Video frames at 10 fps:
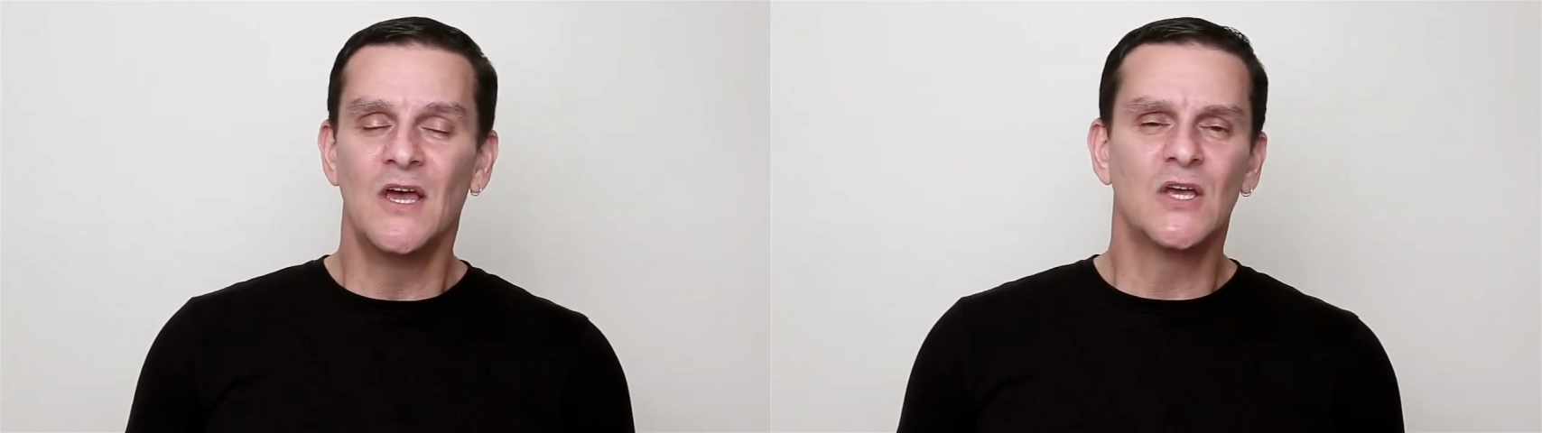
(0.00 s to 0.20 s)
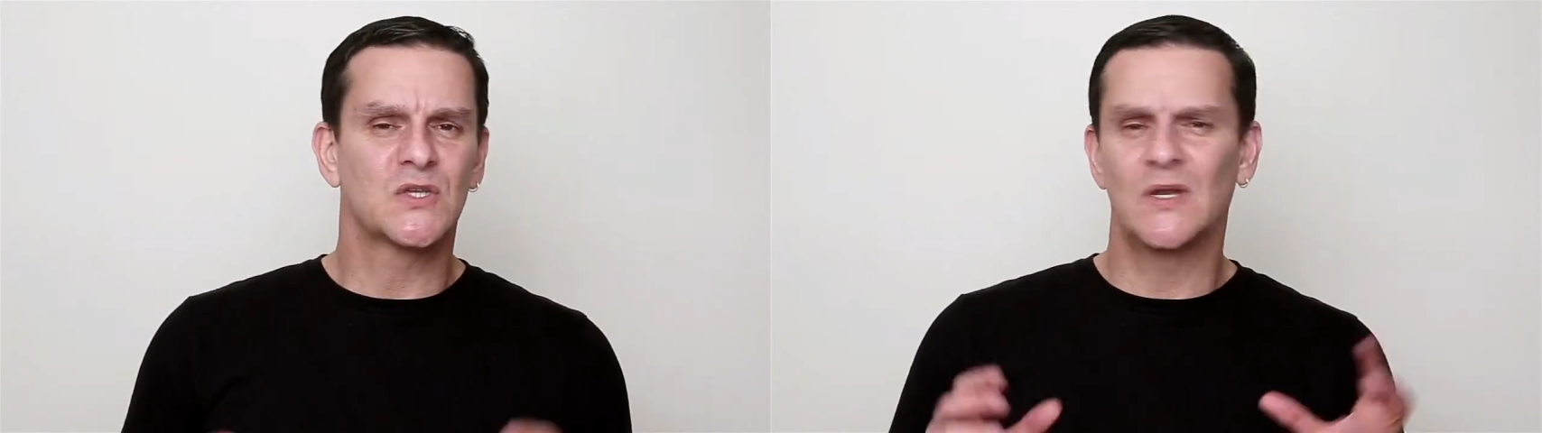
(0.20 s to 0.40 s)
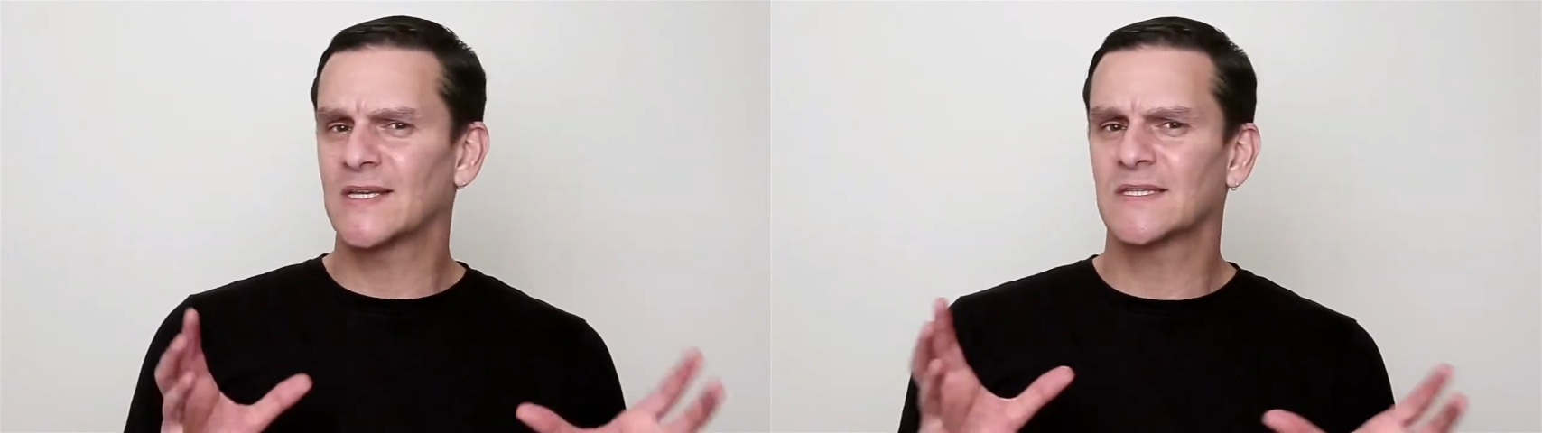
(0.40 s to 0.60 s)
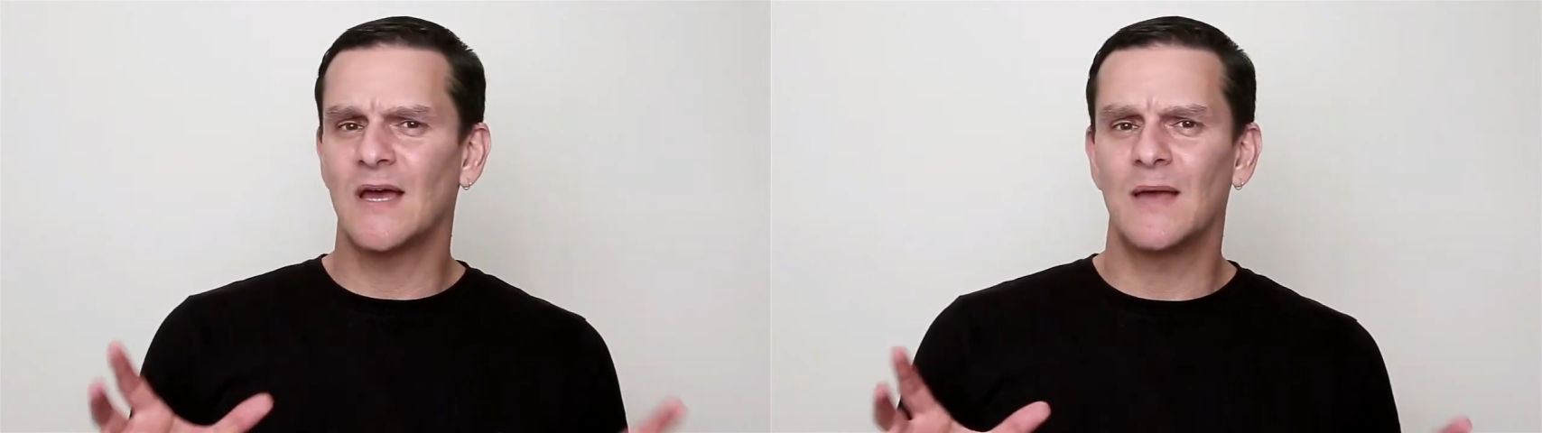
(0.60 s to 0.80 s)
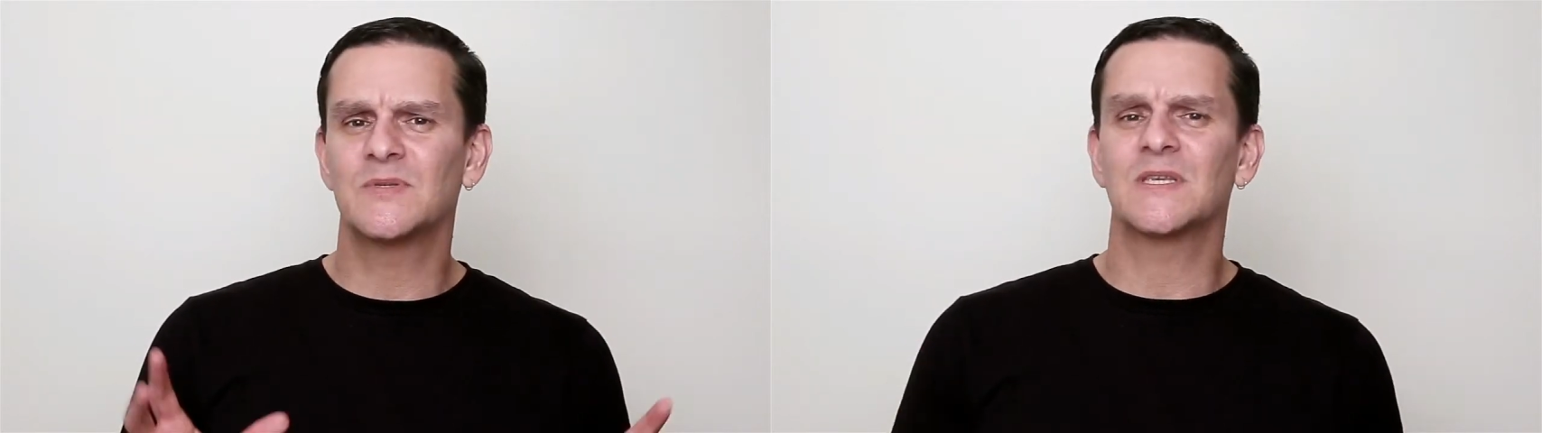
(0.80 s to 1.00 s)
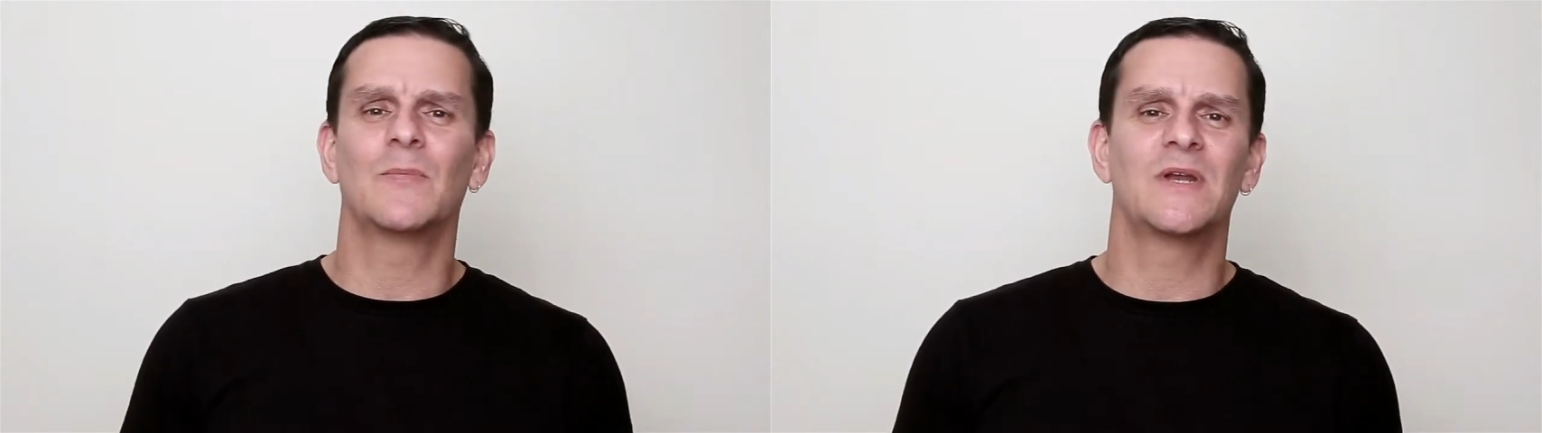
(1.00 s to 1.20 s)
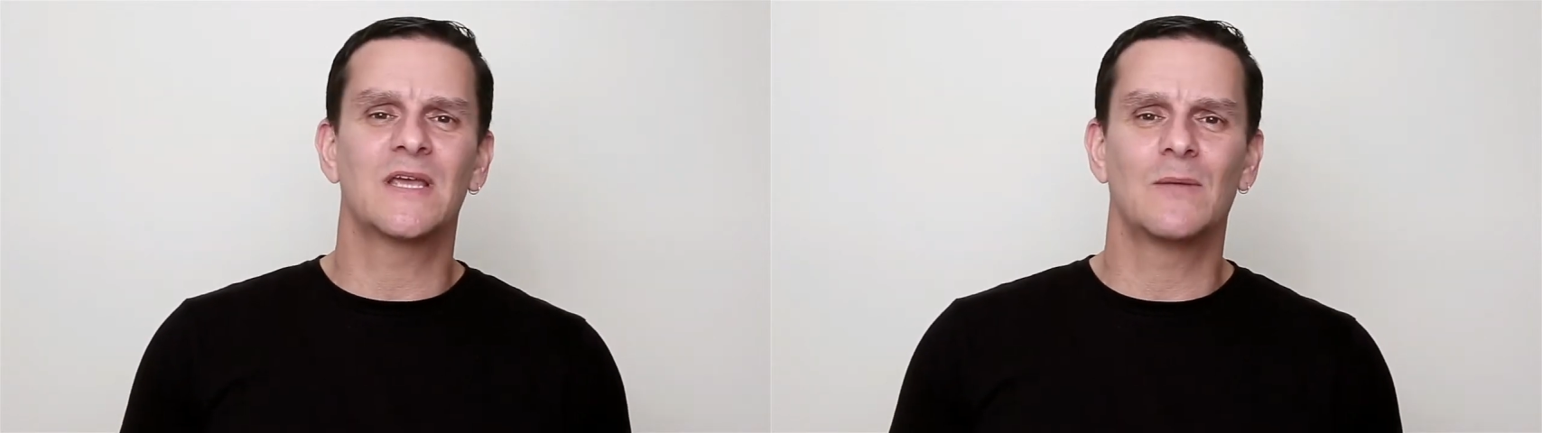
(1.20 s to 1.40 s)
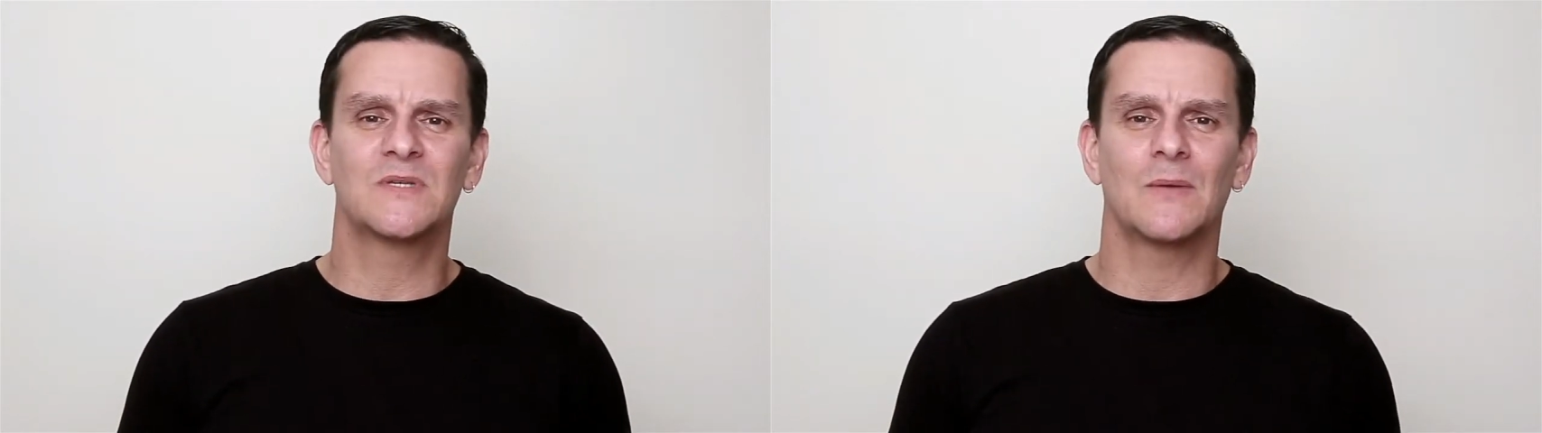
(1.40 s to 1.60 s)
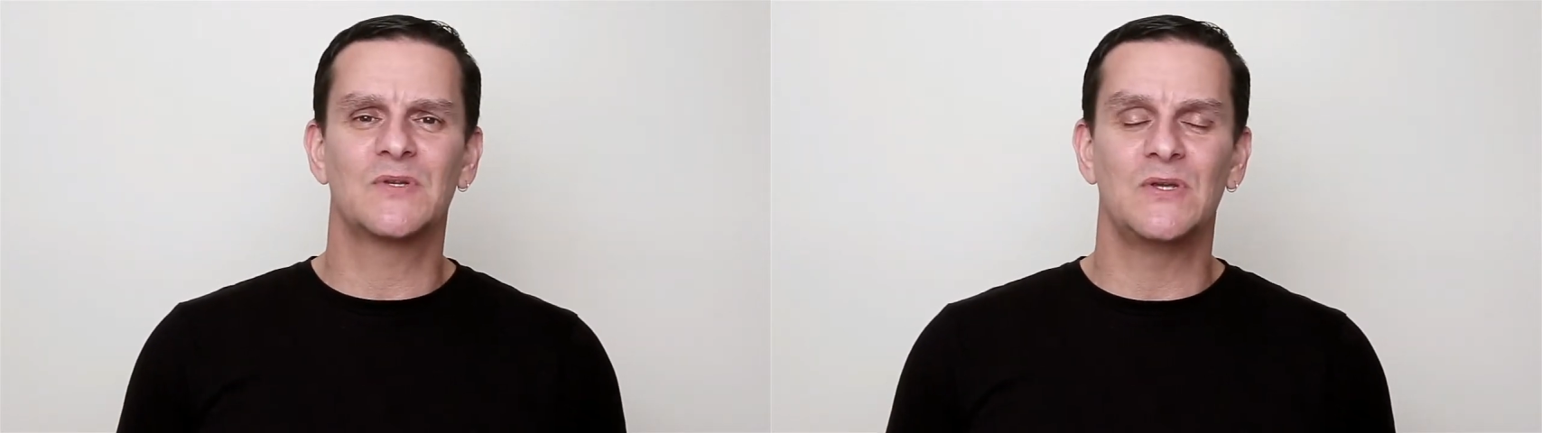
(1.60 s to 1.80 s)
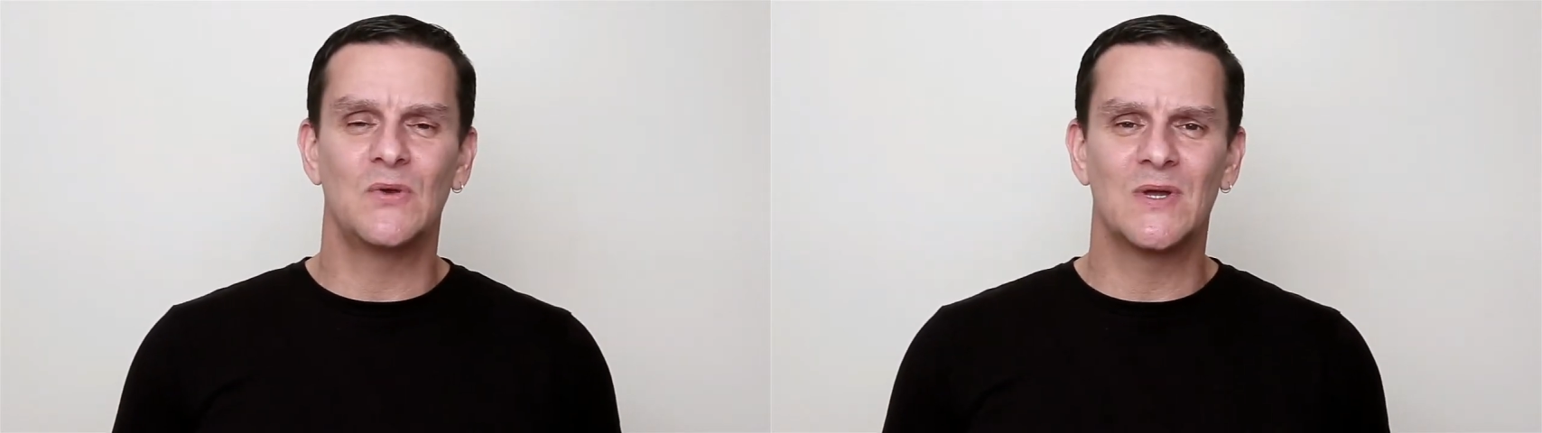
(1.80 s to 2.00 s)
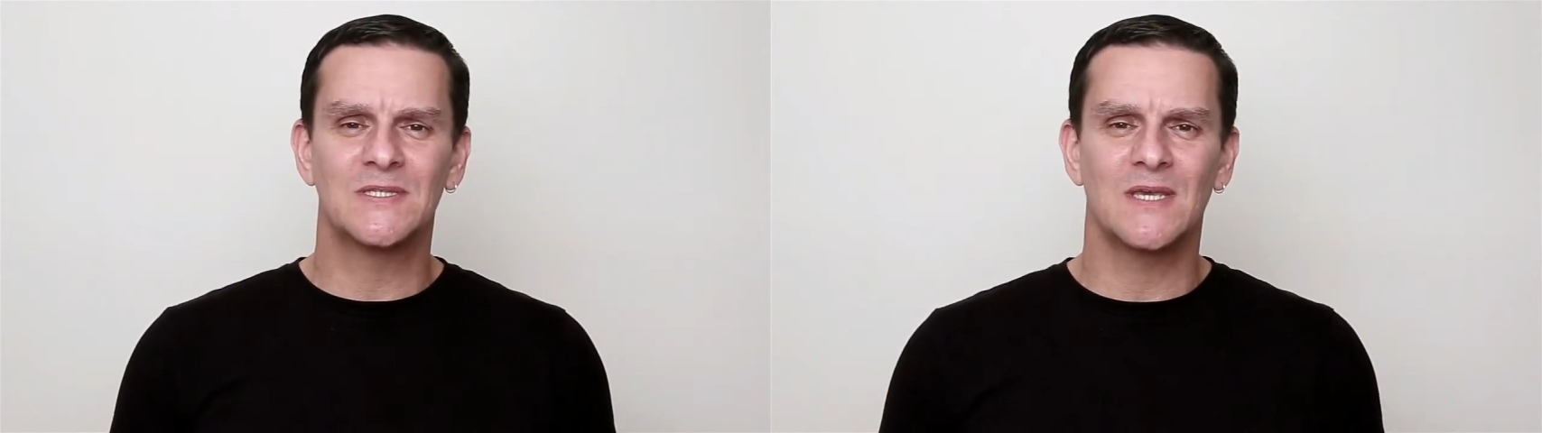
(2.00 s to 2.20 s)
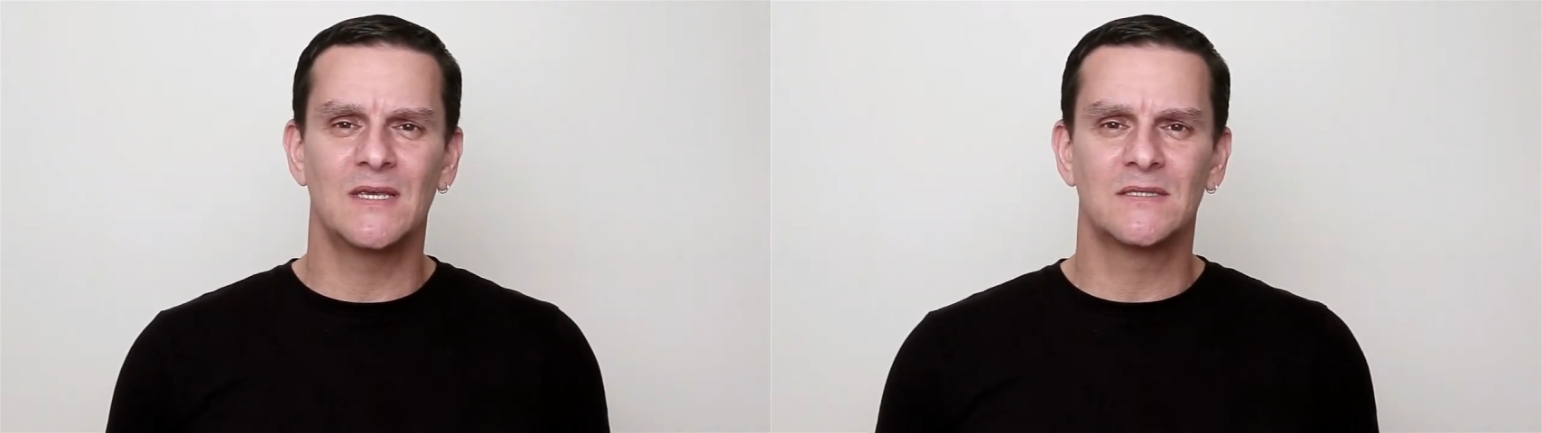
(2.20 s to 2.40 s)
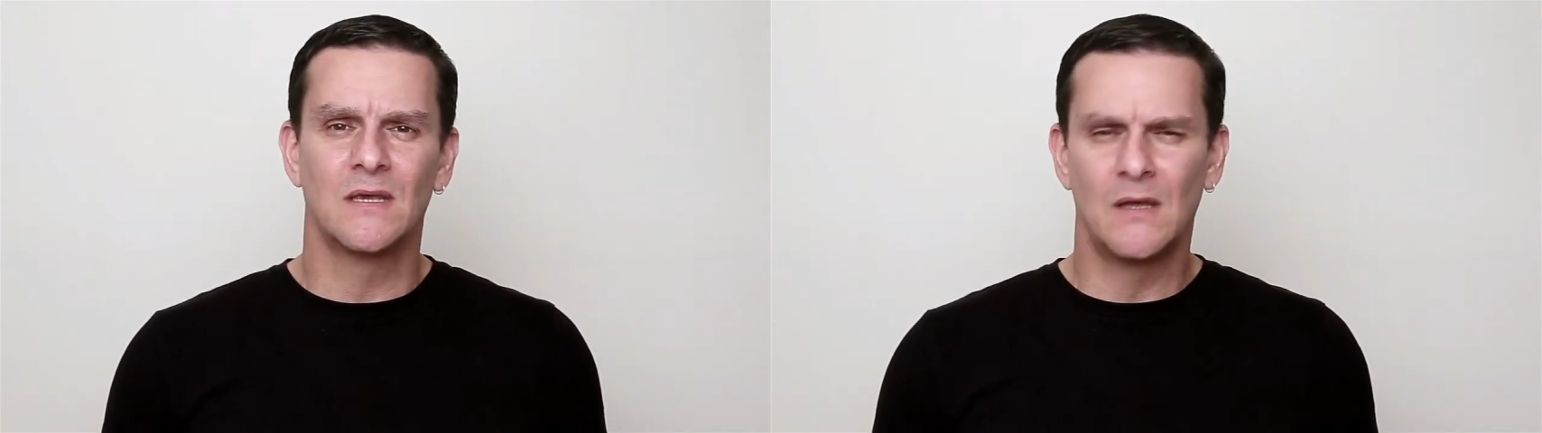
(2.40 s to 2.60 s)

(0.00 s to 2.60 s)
So next time somebody comes up to you and says,